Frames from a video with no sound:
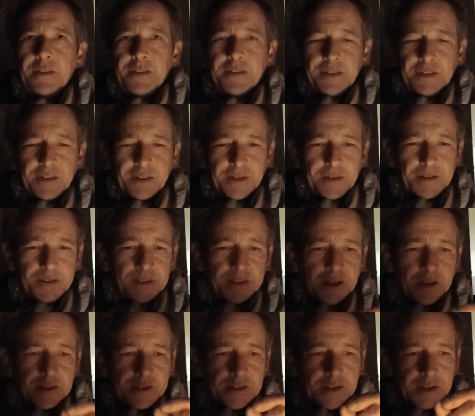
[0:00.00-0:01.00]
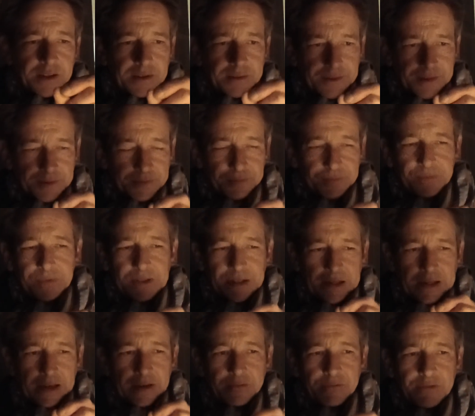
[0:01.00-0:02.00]
you know, duct tape can
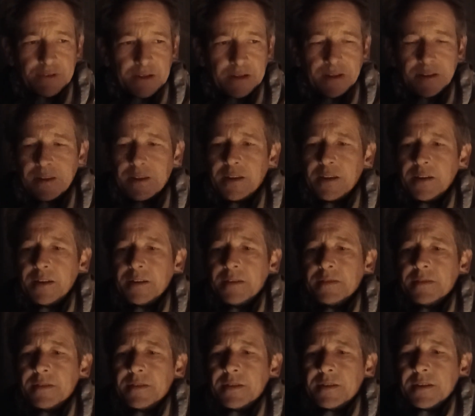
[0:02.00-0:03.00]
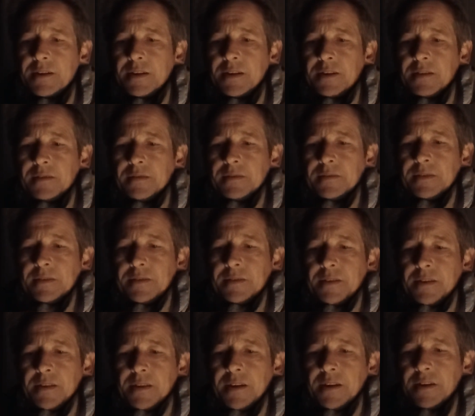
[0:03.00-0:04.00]
get really thin.
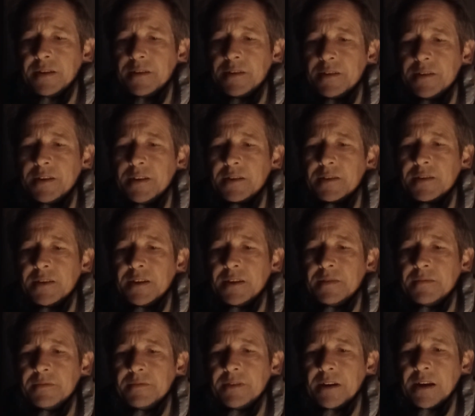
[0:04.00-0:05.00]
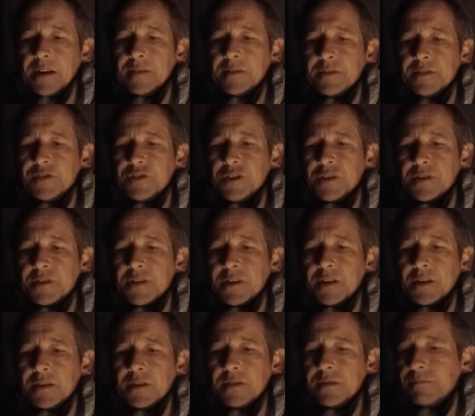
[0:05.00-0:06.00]
Thinning the duct tape round, just
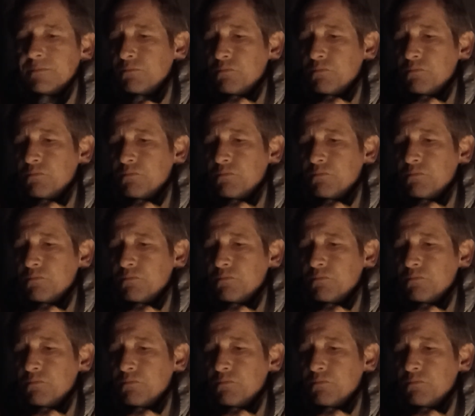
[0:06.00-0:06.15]
sticking